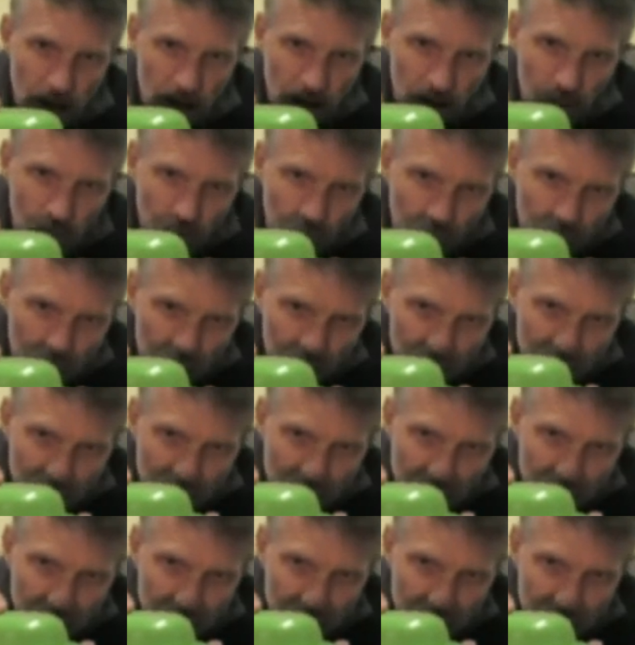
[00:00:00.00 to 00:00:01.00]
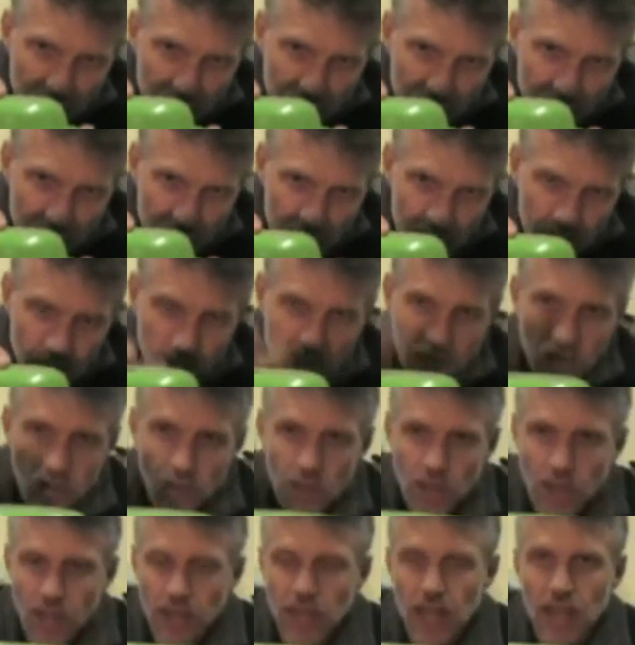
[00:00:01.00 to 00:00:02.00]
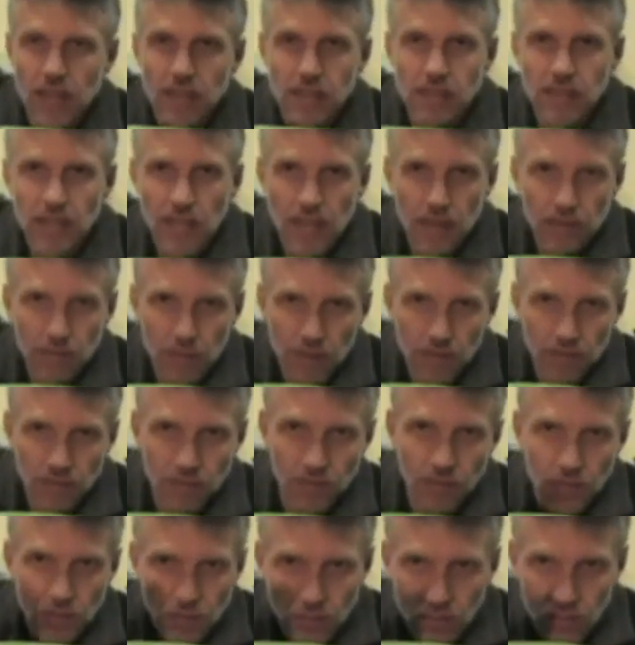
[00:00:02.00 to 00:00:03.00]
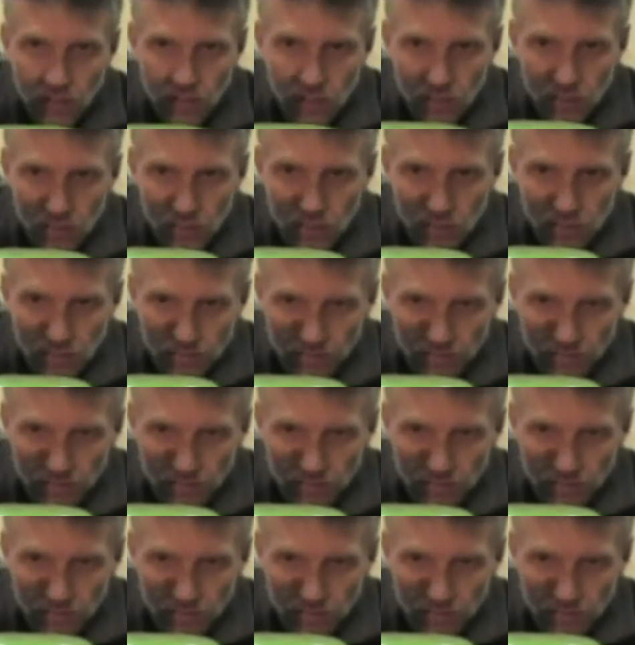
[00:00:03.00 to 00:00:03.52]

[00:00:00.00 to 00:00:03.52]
And when we lift it, it has to come up vertical.